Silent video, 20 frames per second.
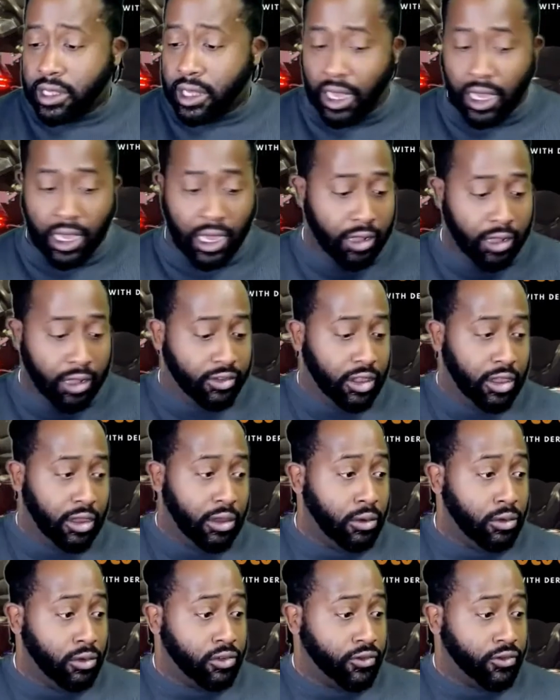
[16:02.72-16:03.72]
to
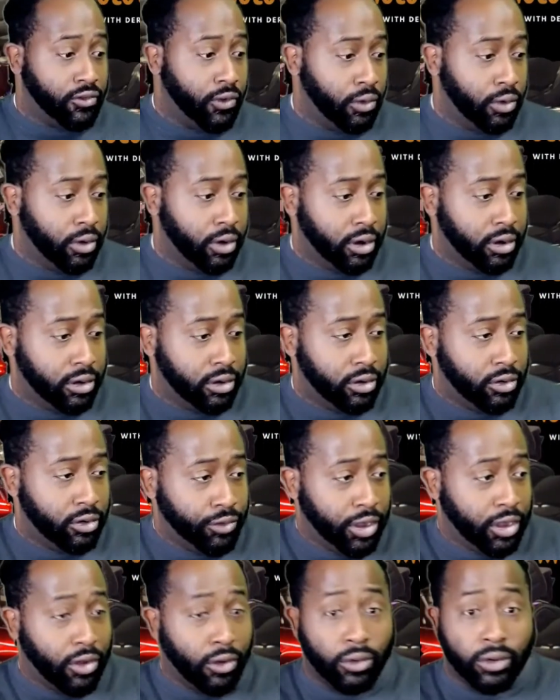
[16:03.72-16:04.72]
use for
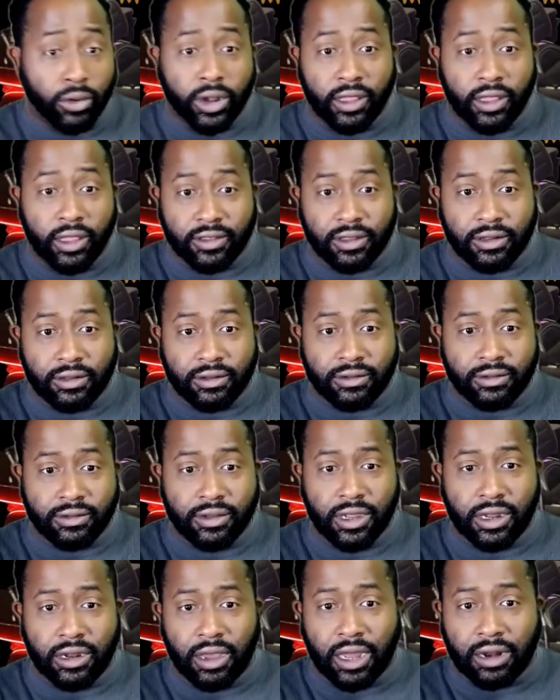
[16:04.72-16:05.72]
recordings. And,
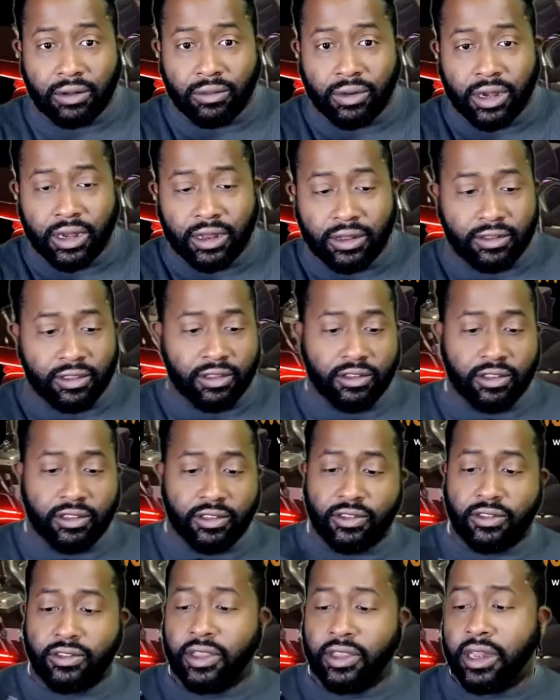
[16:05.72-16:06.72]
you know, I don't want it to
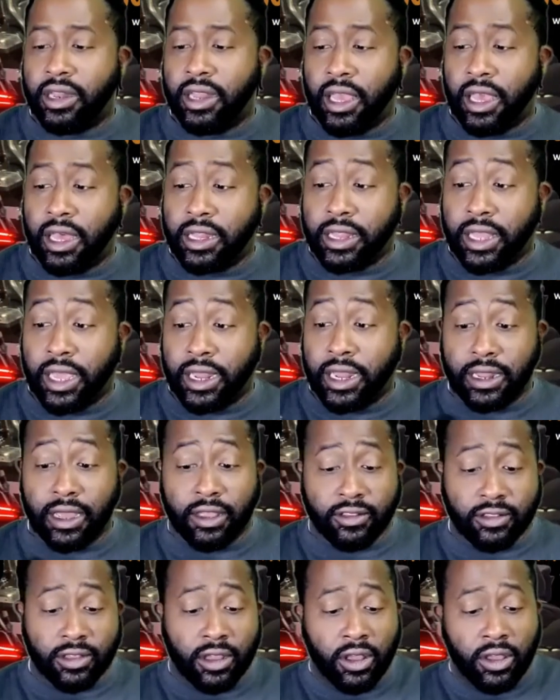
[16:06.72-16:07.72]
just sit and collect
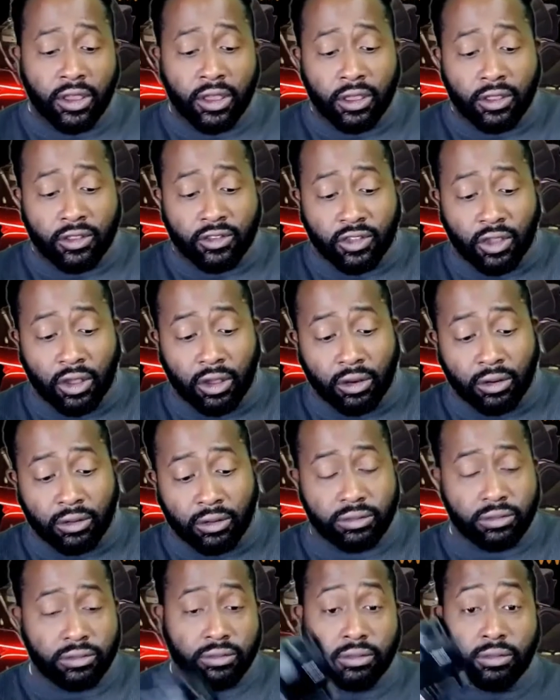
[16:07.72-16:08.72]
dust. So
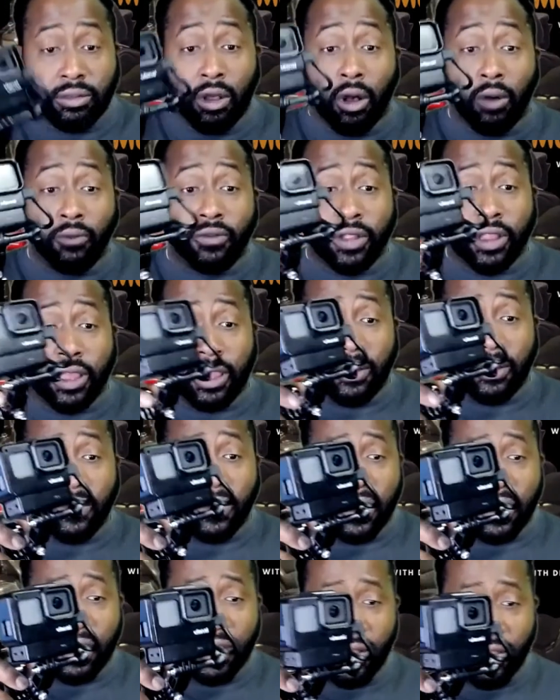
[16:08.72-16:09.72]
hopefully
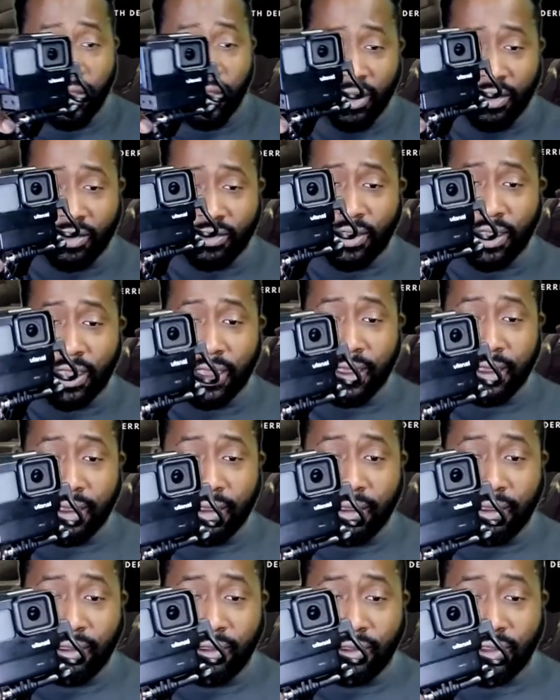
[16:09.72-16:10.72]
this
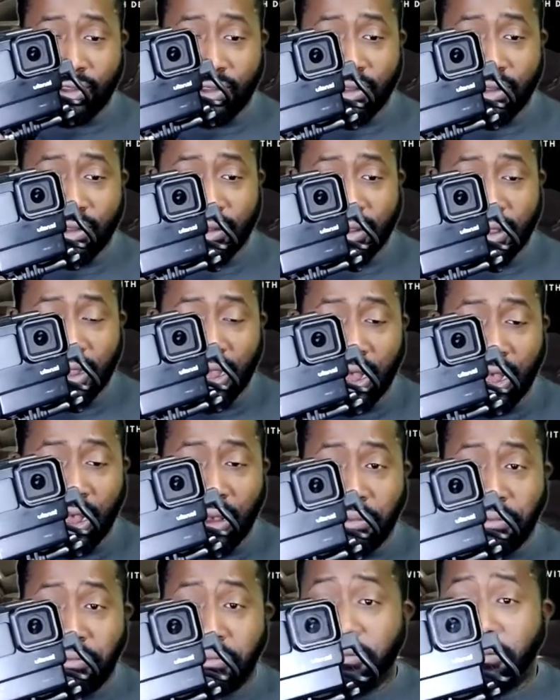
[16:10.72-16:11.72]
is
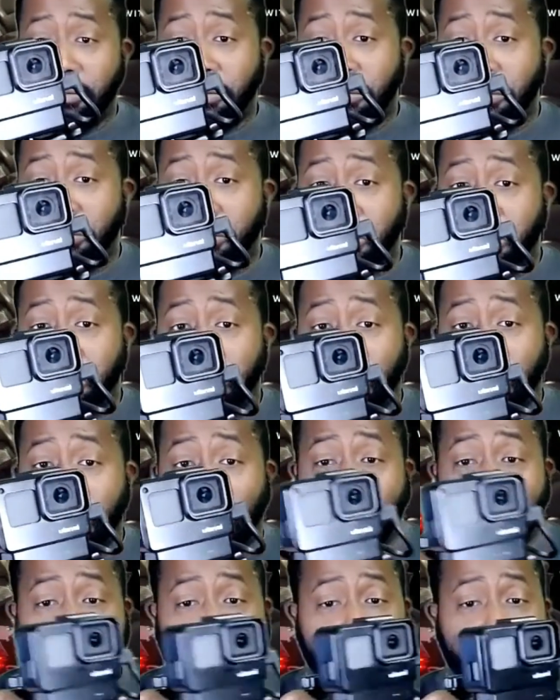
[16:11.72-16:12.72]
a
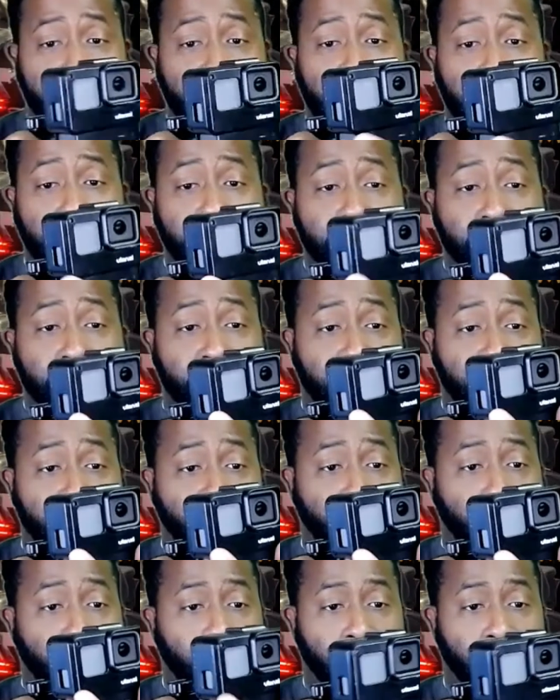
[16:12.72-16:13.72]
good setup just
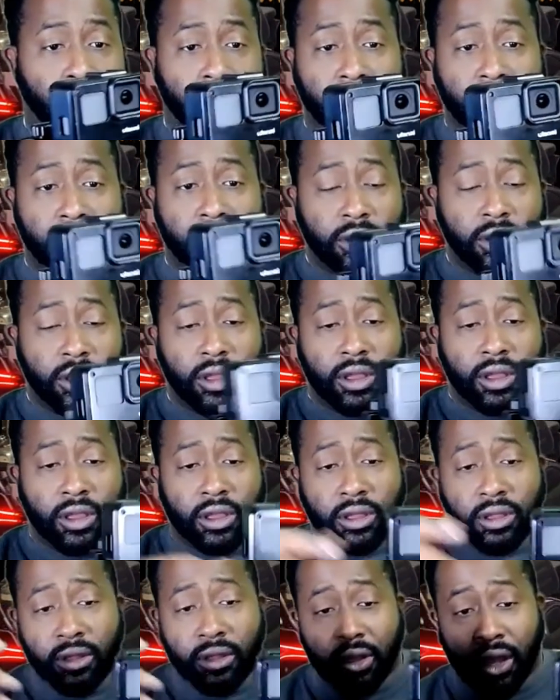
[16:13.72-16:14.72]
for
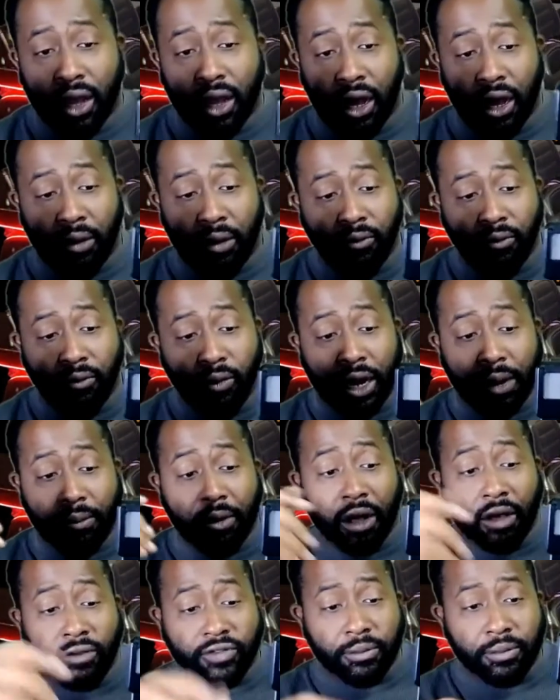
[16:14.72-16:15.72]
when I'm
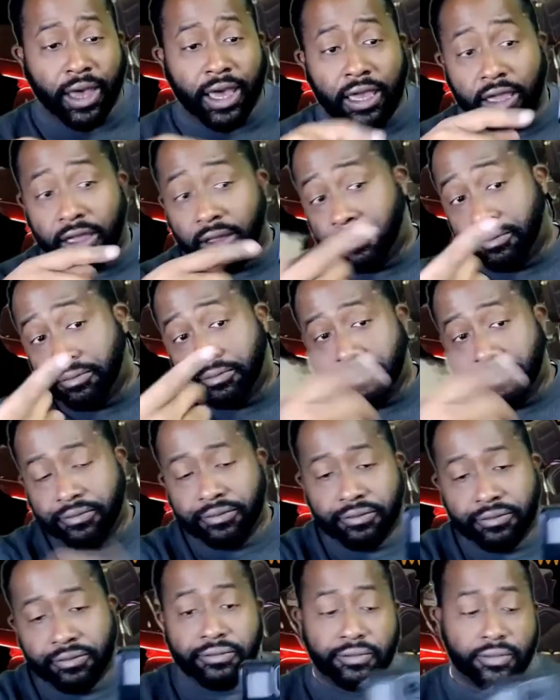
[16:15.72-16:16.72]
off the bike.
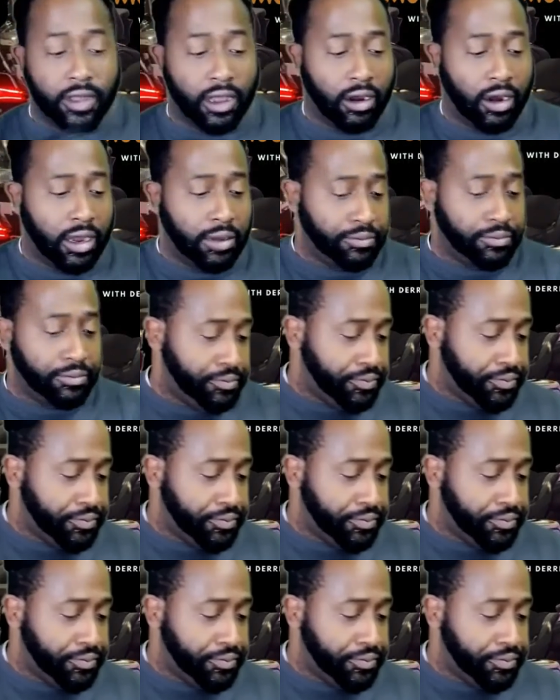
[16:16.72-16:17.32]
All right.